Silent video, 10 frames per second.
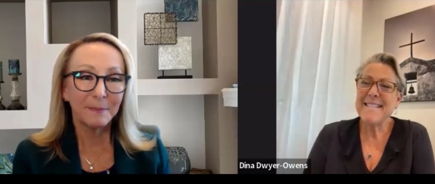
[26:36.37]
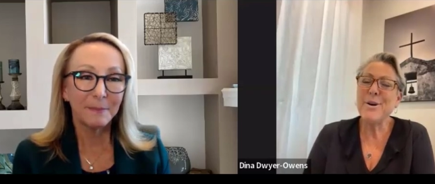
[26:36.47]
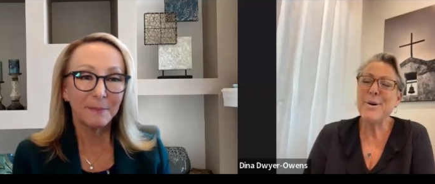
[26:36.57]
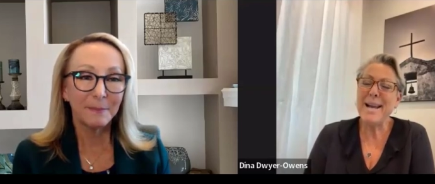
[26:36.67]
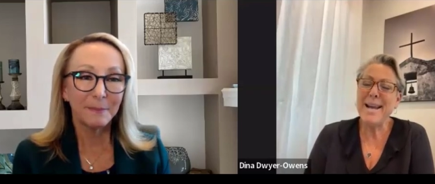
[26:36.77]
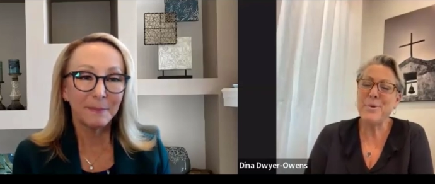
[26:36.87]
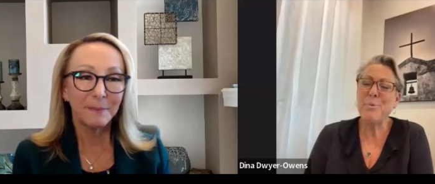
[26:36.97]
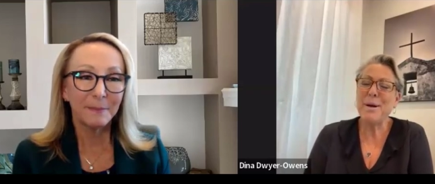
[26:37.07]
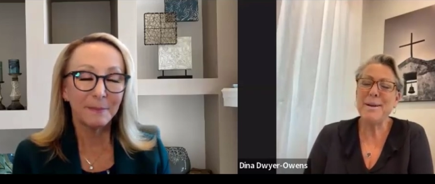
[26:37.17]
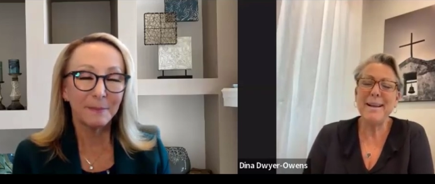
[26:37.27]
Speaker 1: Oh, I had, a,
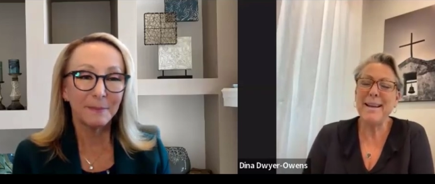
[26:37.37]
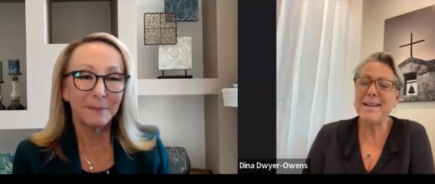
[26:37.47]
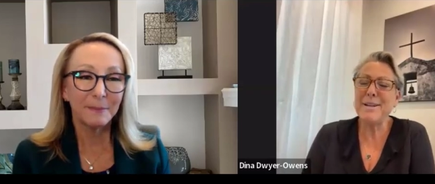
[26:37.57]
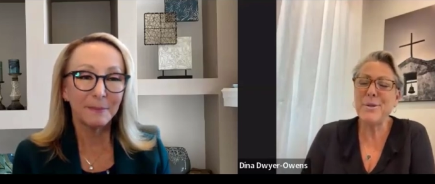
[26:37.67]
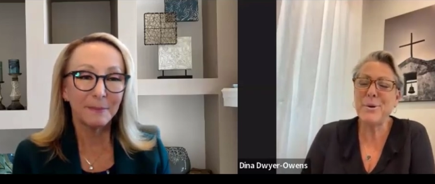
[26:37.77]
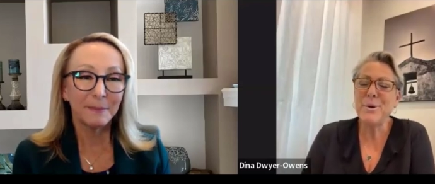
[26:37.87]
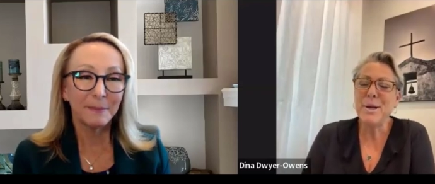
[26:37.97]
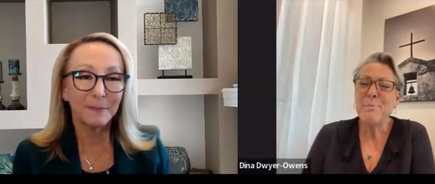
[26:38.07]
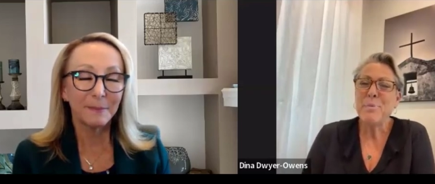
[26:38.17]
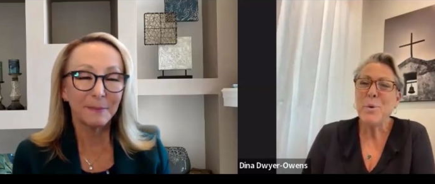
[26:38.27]
again, another
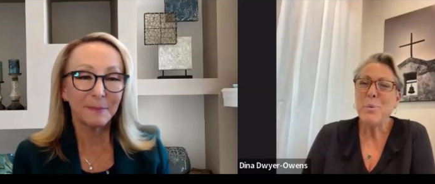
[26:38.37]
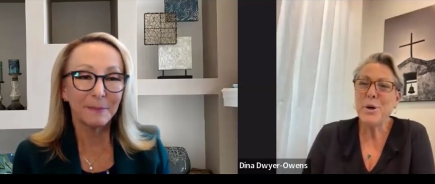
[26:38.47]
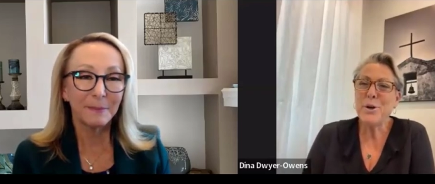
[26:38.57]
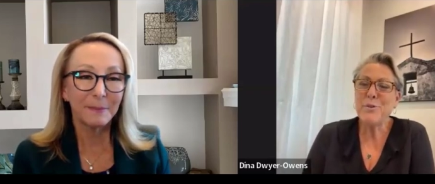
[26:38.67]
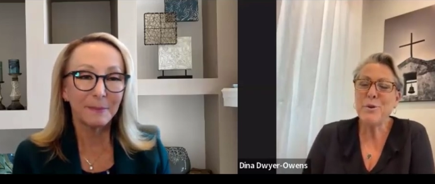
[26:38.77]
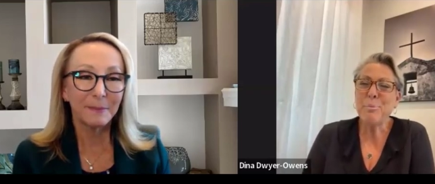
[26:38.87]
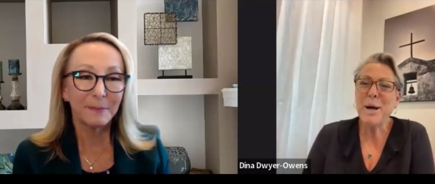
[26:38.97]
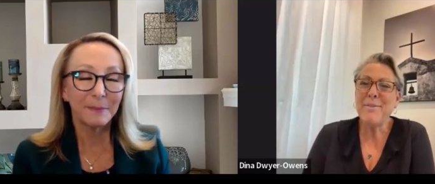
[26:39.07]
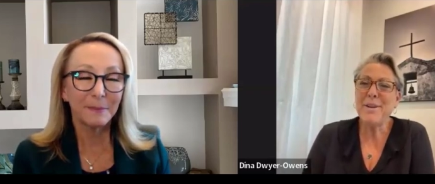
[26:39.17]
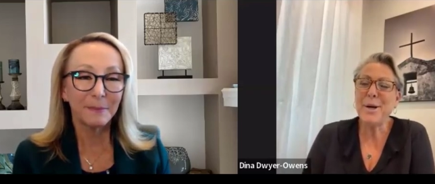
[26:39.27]
wonderful
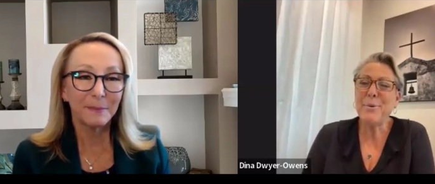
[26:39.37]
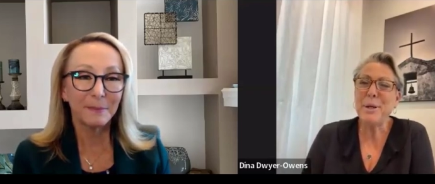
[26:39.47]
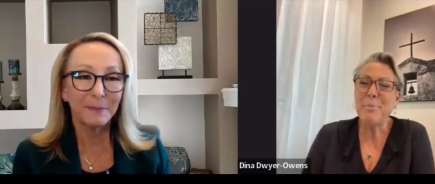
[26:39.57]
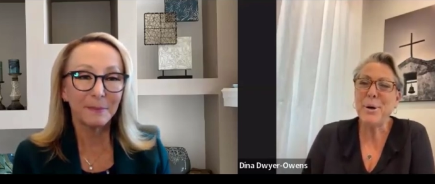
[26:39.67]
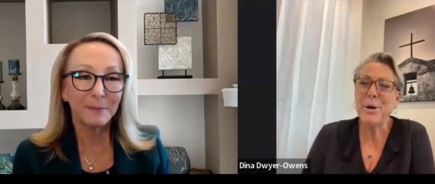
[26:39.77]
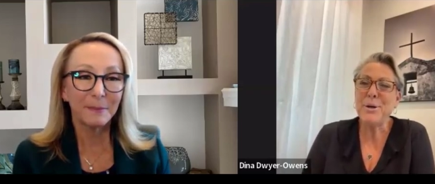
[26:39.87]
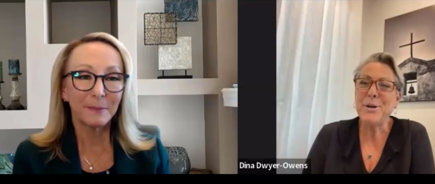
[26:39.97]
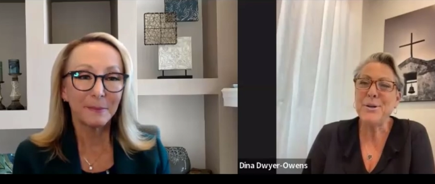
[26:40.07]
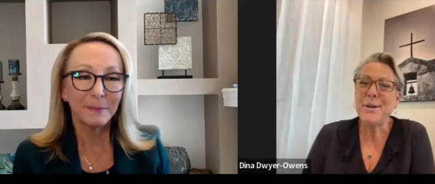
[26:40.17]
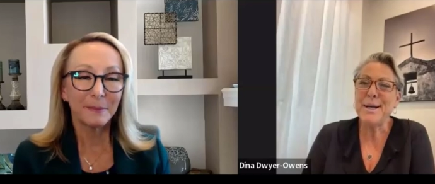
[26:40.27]
private equity
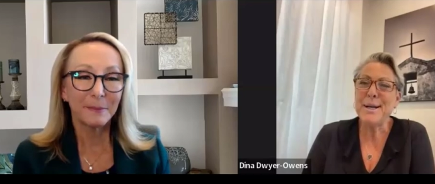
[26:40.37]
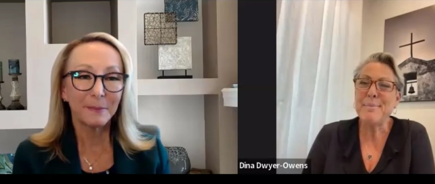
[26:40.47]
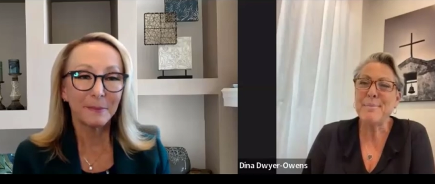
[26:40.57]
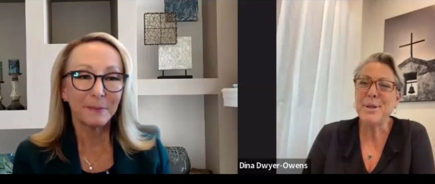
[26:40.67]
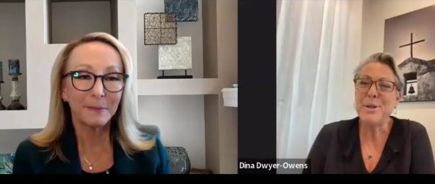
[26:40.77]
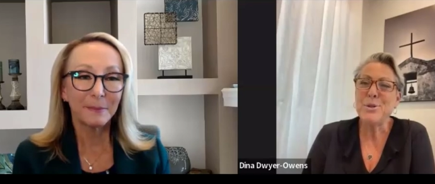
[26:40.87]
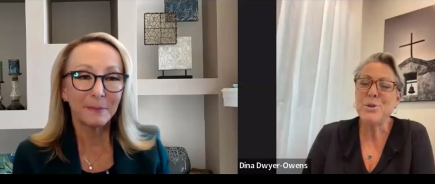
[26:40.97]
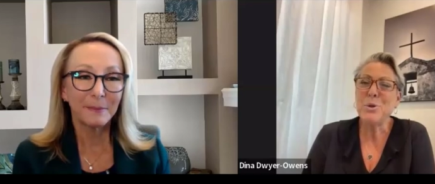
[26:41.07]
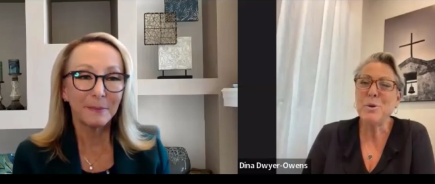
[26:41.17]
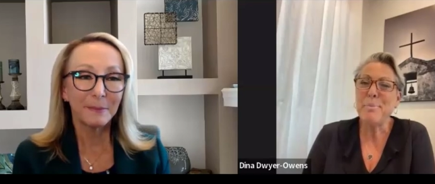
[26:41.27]
partner, um,
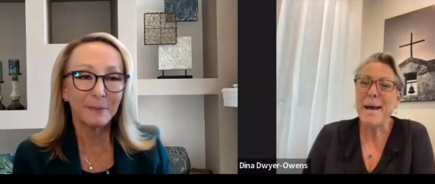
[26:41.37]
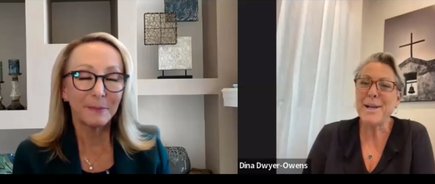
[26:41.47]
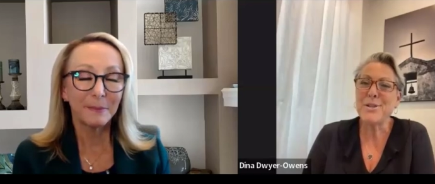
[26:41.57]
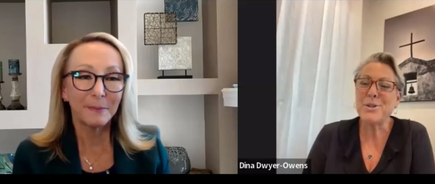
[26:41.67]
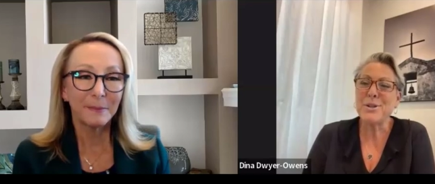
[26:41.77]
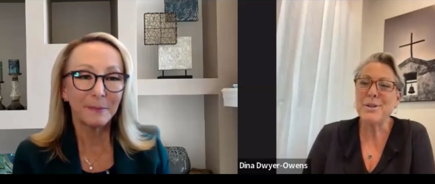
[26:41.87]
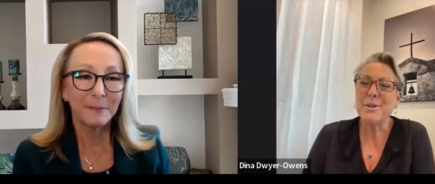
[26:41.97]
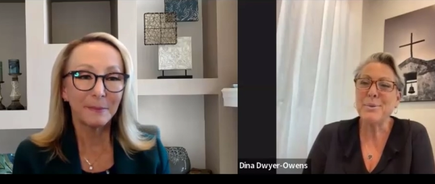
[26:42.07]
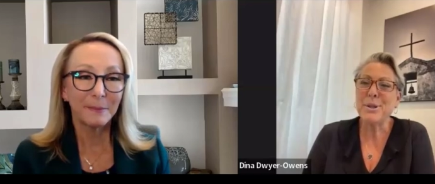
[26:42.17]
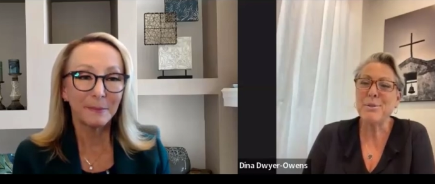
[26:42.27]
Stuart
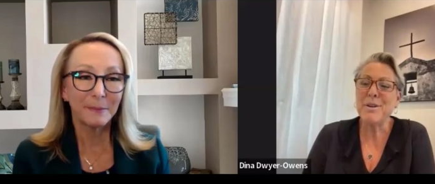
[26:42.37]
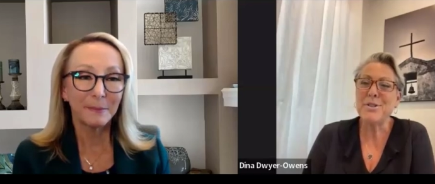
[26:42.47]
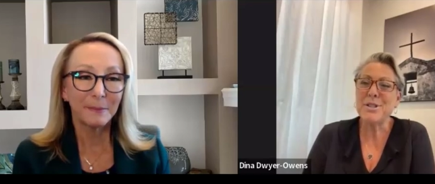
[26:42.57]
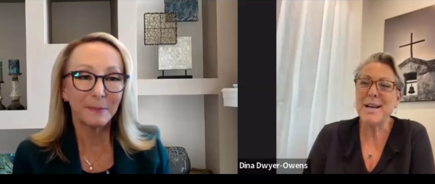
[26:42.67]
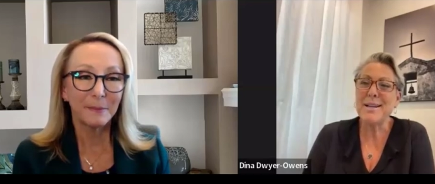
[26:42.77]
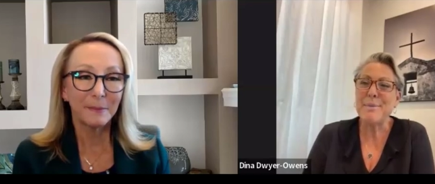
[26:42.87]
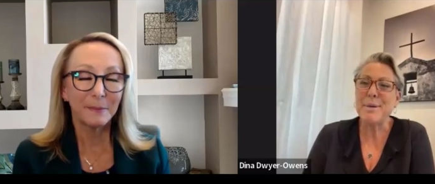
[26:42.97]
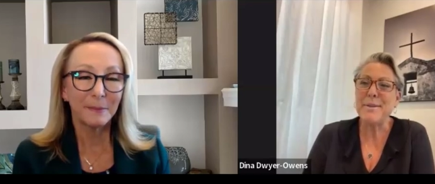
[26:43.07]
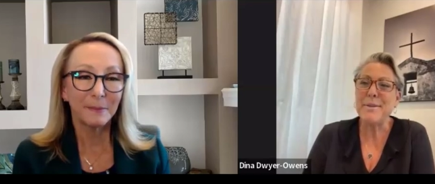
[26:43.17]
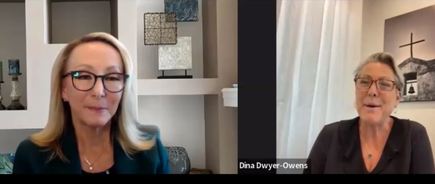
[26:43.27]
Baxter with the Riverside
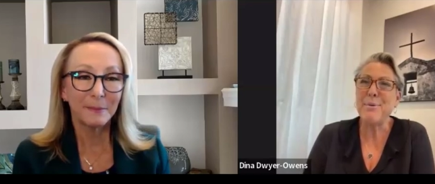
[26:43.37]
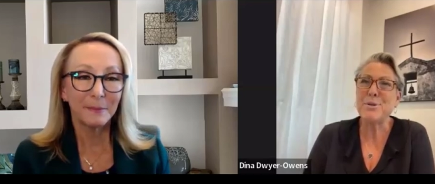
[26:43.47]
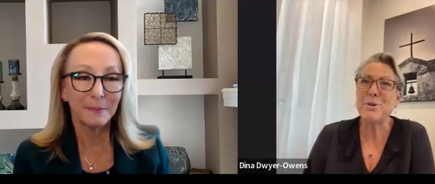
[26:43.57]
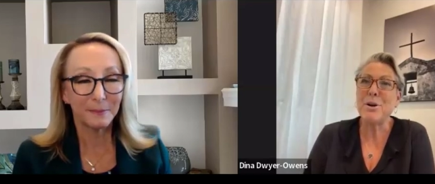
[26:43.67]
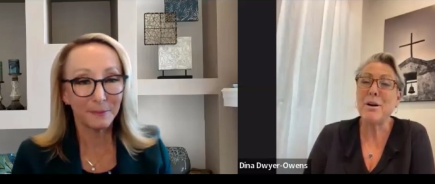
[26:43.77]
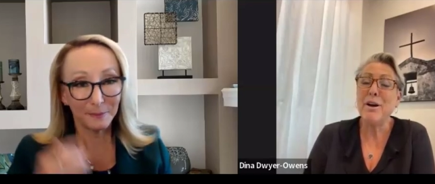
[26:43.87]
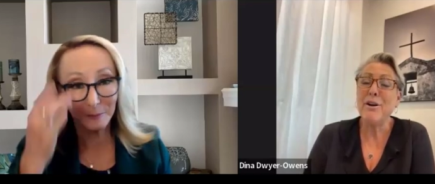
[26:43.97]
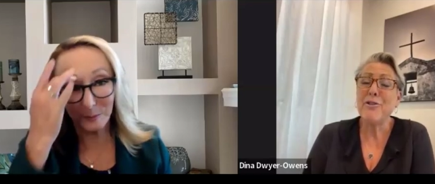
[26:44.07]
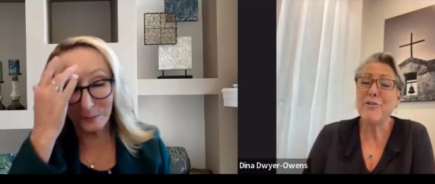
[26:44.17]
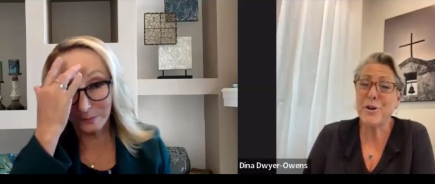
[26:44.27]
Company. That was our
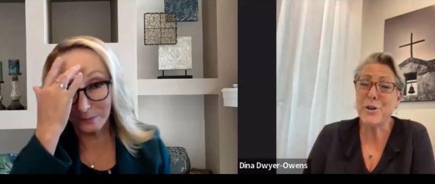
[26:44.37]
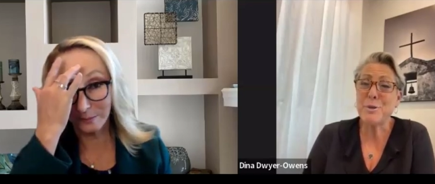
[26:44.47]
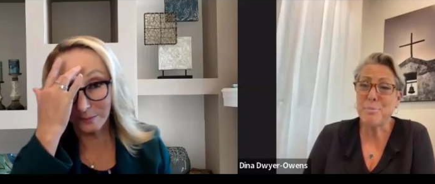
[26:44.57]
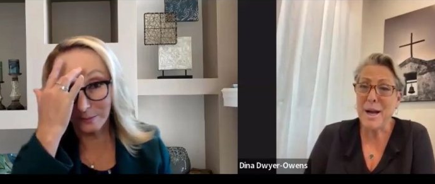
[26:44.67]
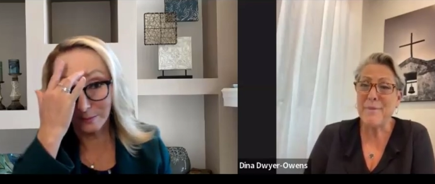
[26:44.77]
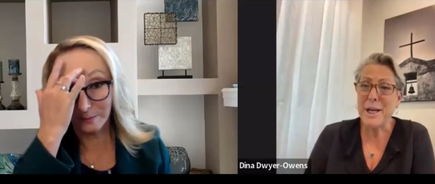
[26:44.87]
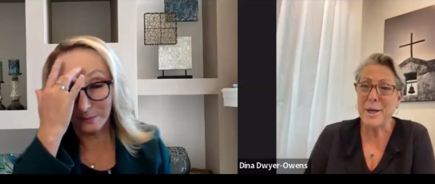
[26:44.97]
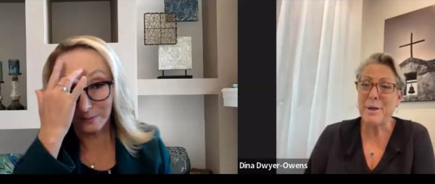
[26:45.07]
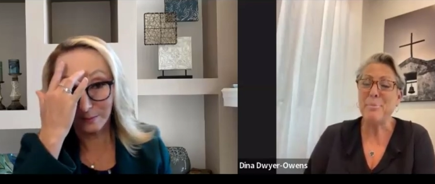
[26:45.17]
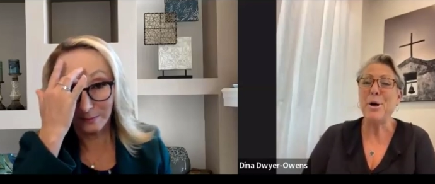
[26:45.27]
first private
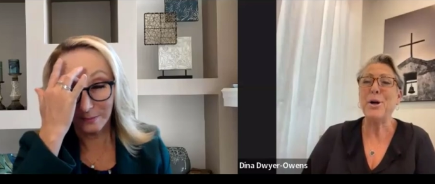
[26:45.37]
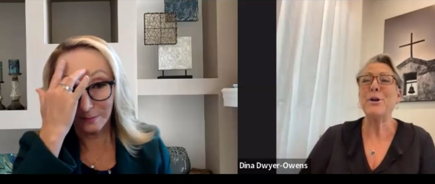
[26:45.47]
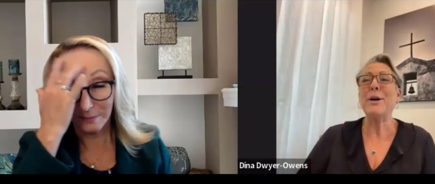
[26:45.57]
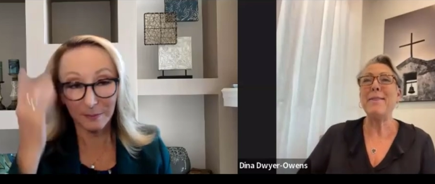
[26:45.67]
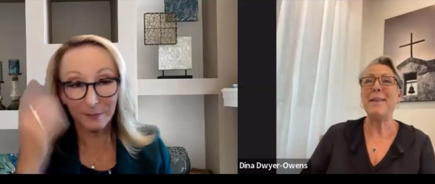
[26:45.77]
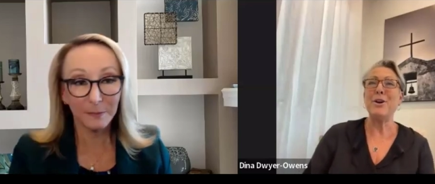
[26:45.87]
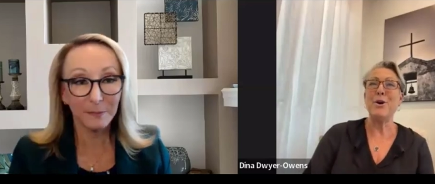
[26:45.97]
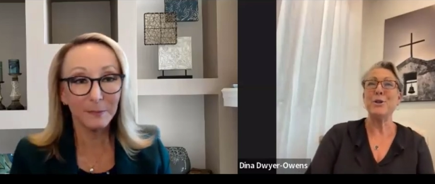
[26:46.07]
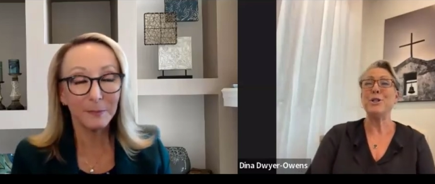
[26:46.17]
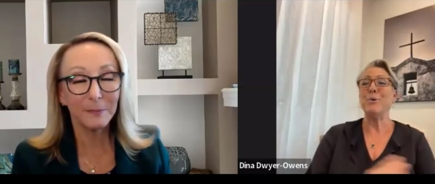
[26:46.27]
equity partner and then
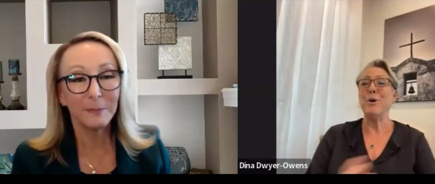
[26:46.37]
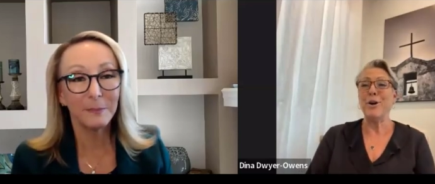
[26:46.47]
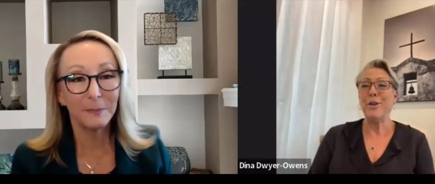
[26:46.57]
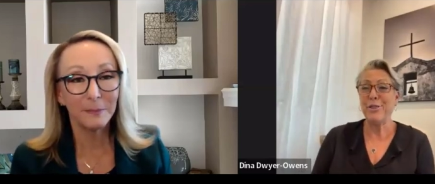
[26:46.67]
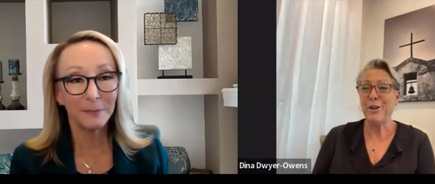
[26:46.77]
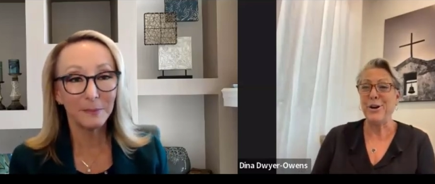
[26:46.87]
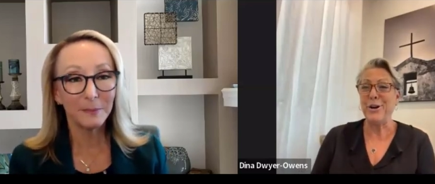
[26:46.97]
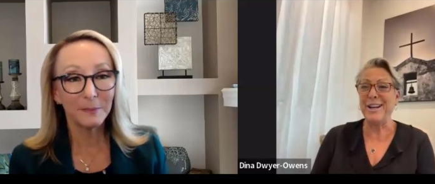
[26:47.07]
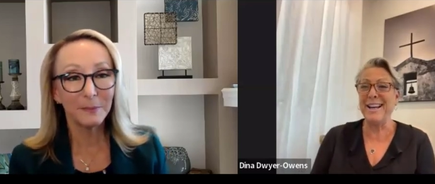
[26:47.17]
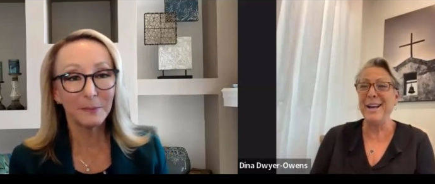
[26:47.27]
also our
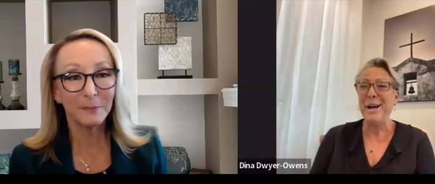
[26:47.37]
third